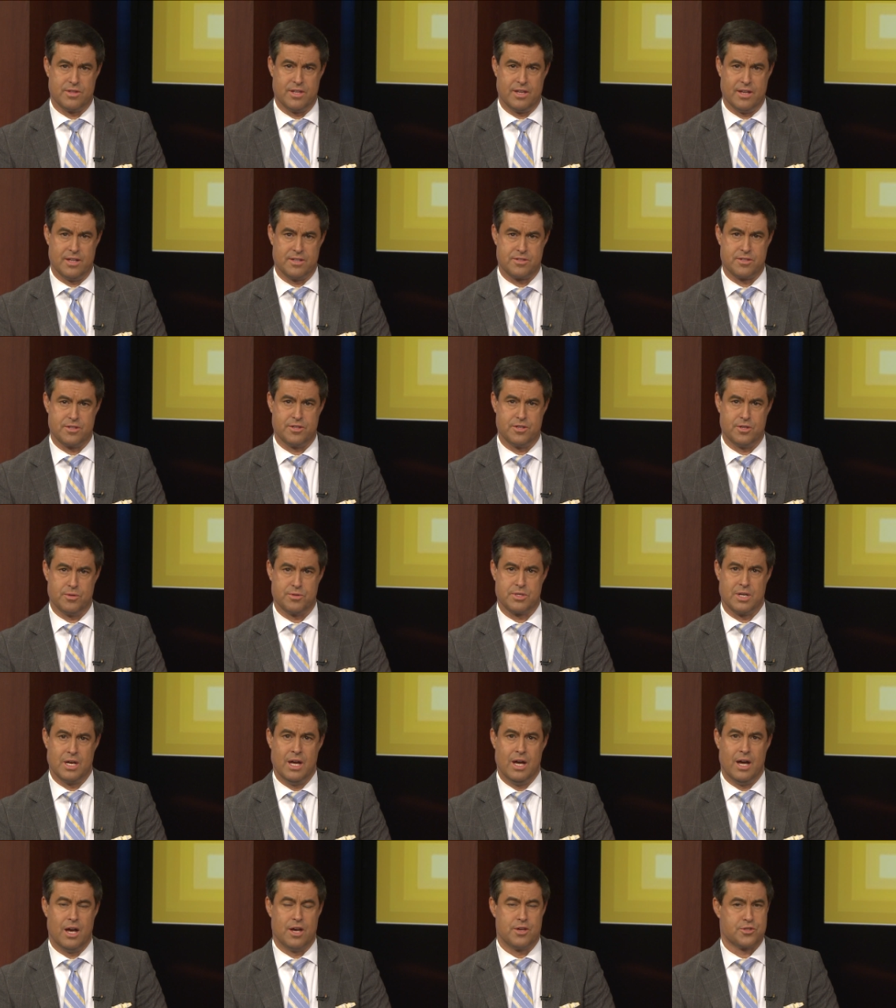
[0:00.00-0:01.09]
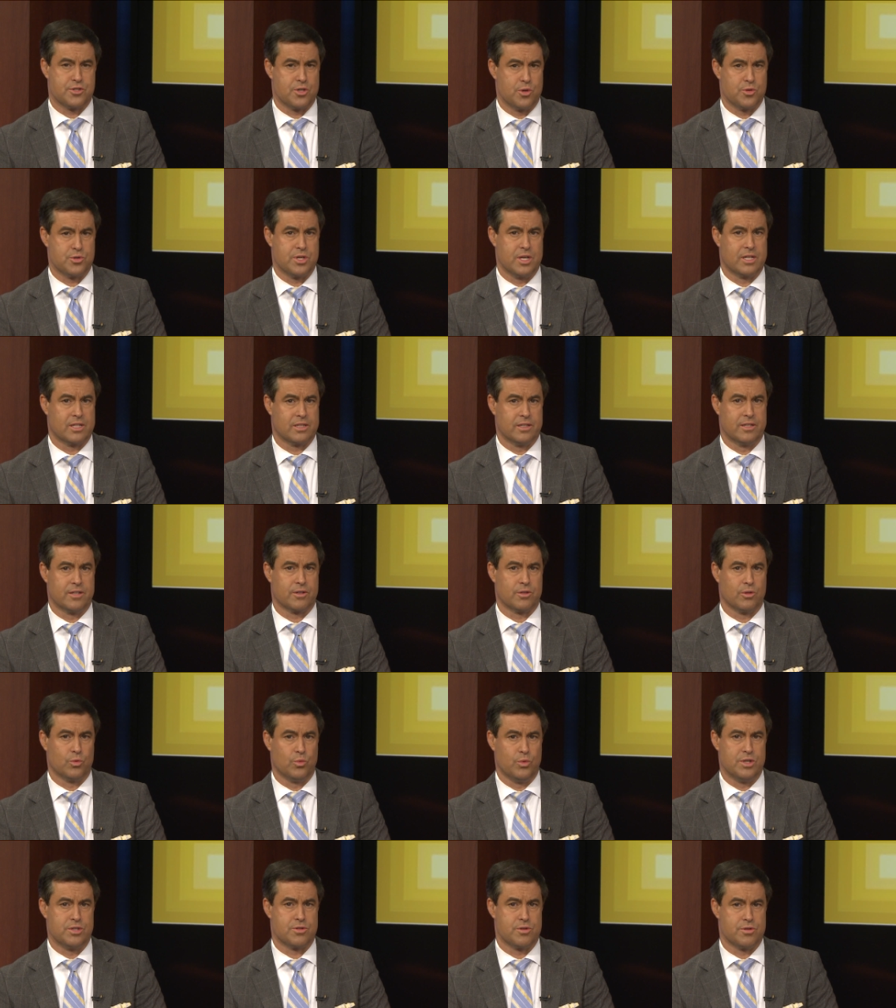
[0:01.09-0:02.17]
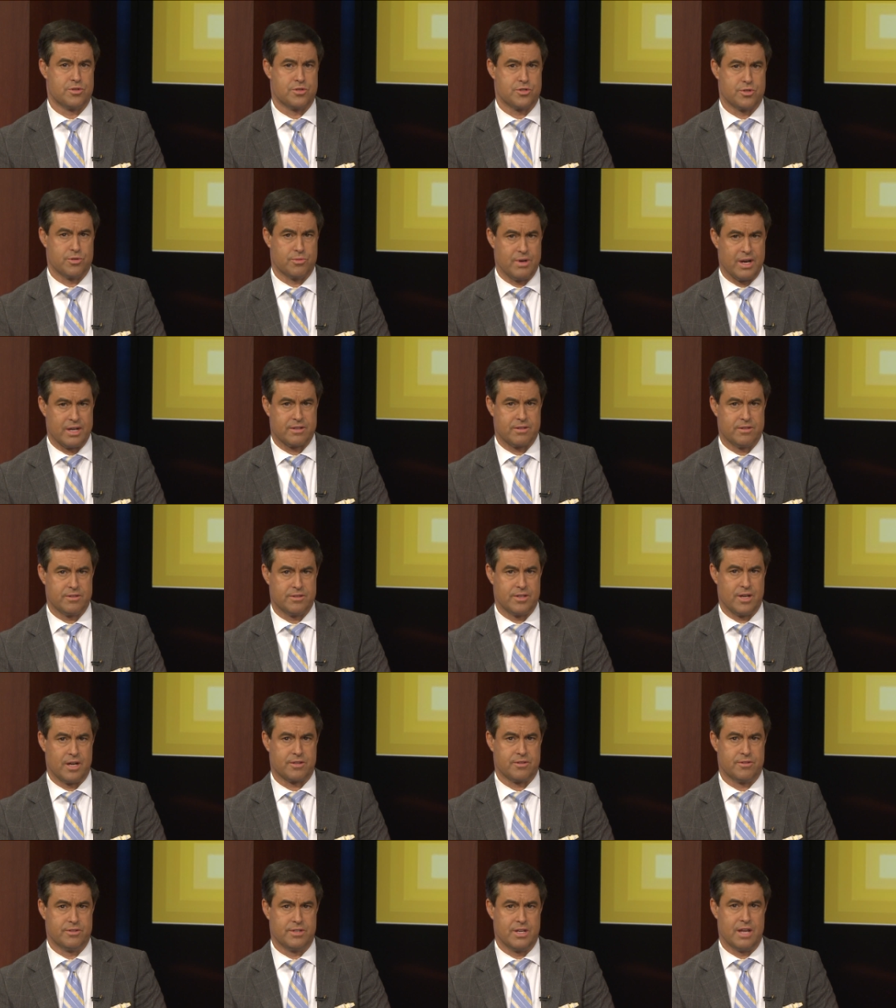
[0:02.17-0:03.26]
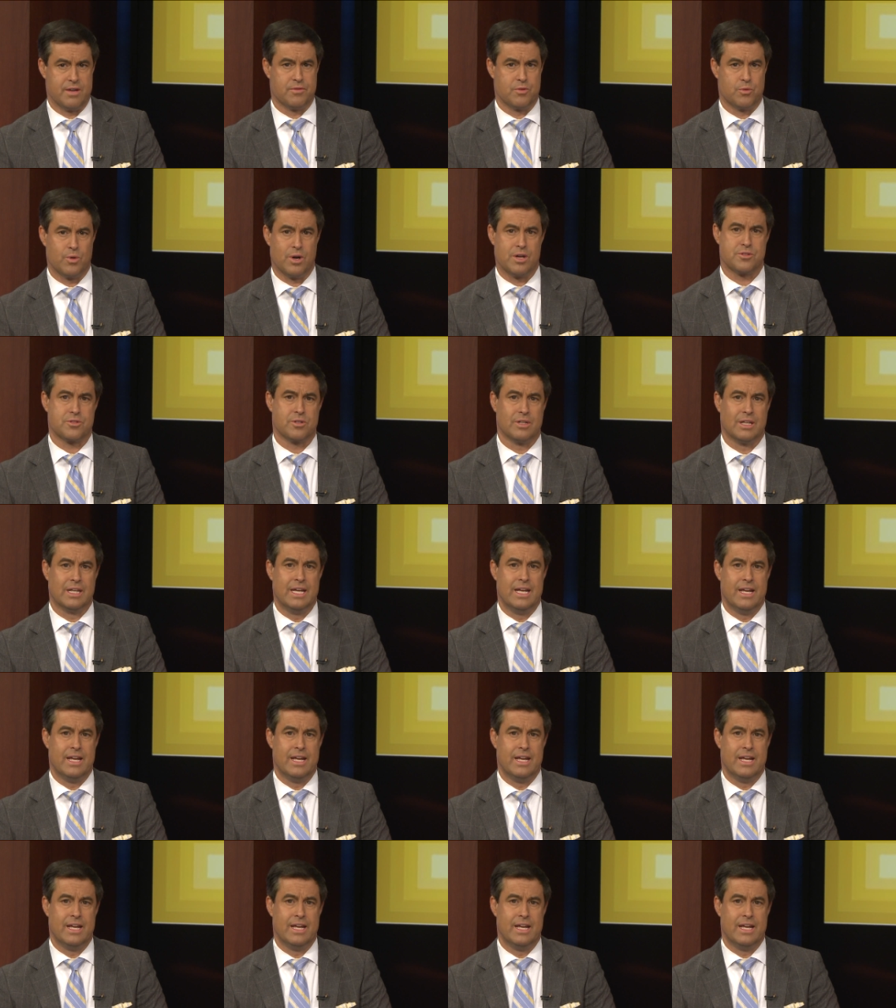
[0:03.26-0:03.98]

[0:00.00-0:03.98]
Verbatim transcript: The Institute's Associate Clinical Research Director, Dr. David Russell,